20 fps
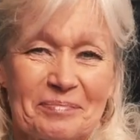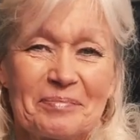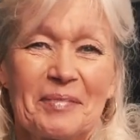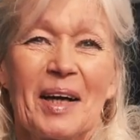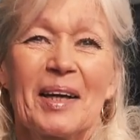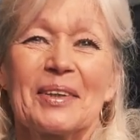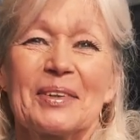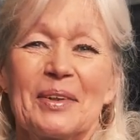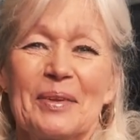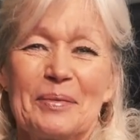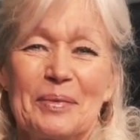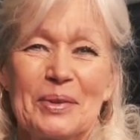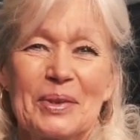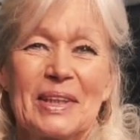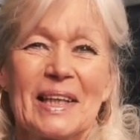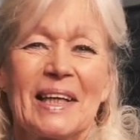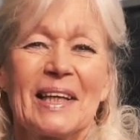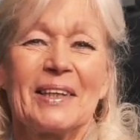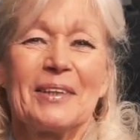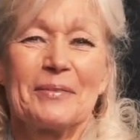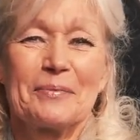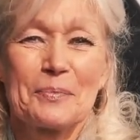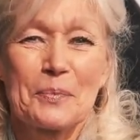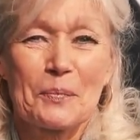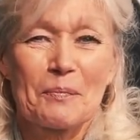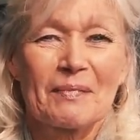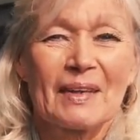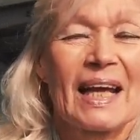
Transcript: No to taky,